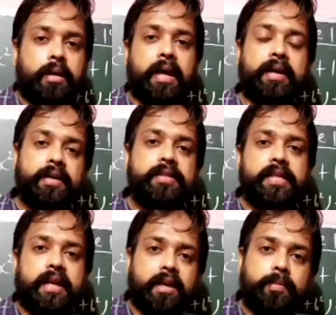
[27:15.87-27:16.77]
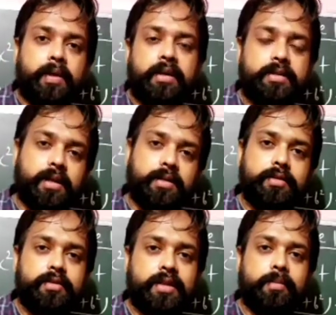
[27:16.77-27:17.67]
and its second part is
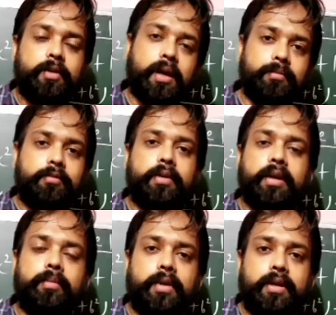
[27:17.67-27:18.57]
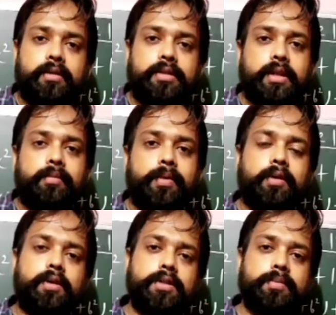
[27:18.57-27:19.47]
also same. You have to try by yourself,
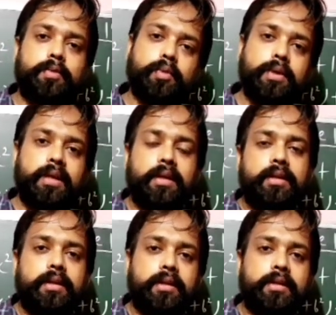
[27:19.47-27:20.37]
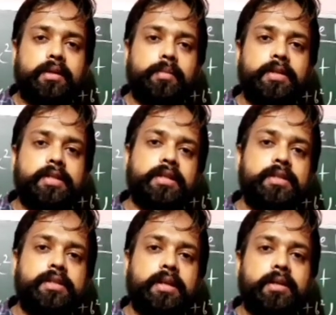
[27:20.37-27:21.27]
because of only the little bit
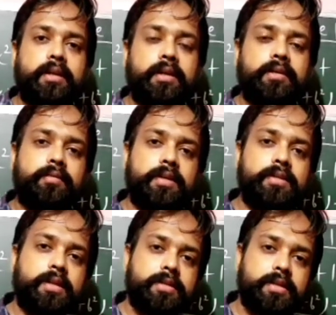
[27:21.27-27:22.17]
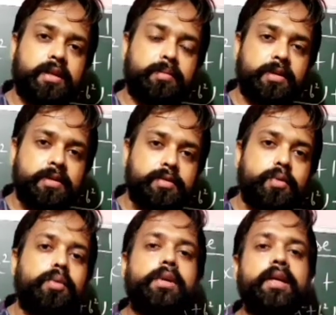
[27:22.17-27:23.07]
changes are there, otherwise the statement is
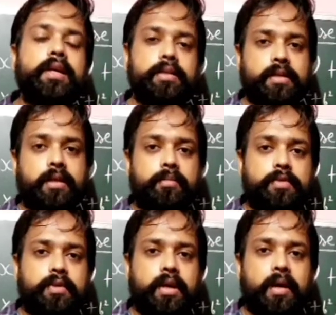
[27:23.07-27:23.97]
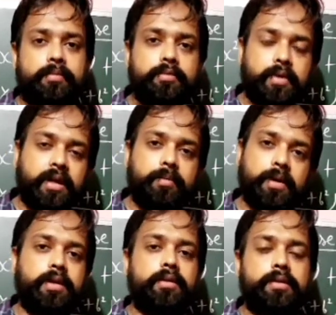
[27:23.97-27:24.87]
totally same. So you have to try
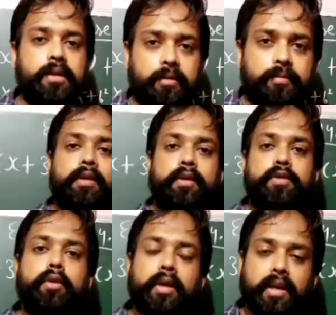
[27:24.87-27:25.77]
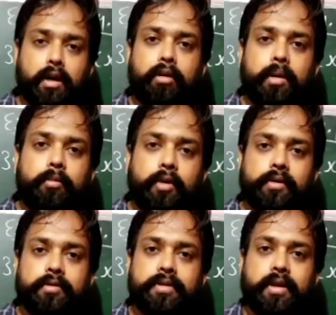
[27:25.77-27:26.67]
by yourself. So okay, now I am going
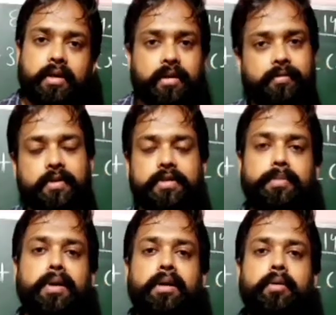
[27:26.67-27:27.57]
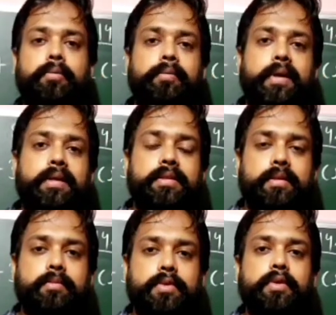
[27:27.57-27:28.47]
to start the first part of 9
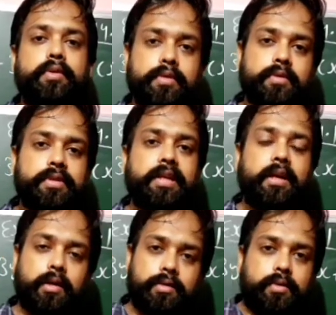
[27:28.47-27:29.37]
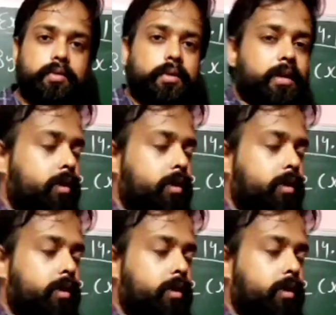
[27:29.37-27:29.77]
sum. So you should see also that